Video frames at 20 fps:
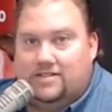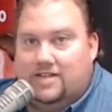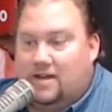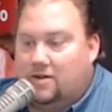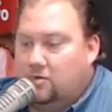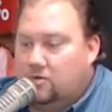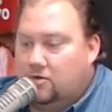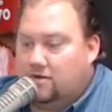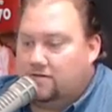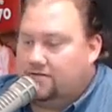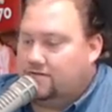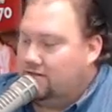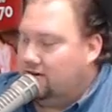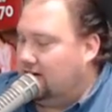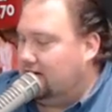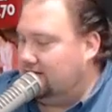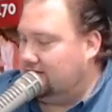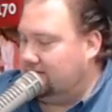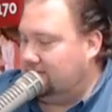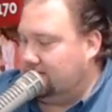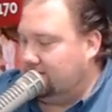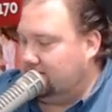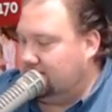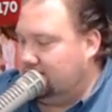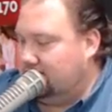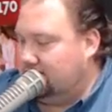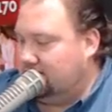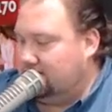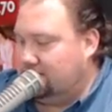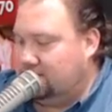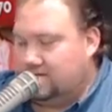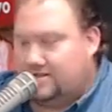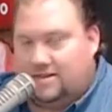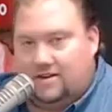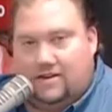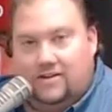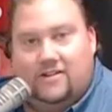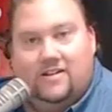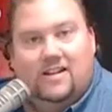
And I work for a hospital system, so